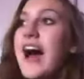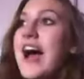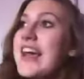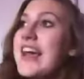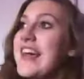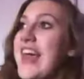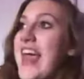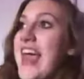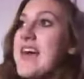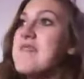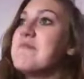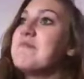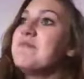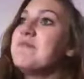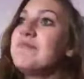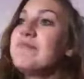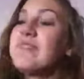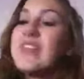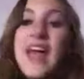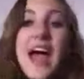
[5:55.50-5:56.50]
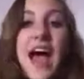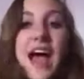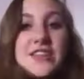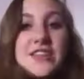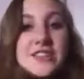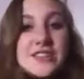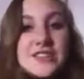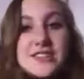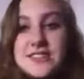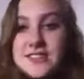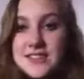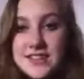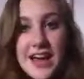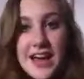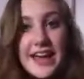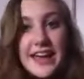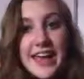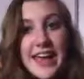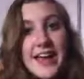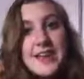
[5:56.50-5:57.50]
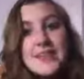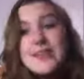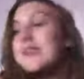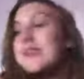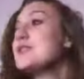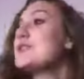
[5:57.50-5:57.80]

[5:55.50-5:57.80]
I can't. I can't.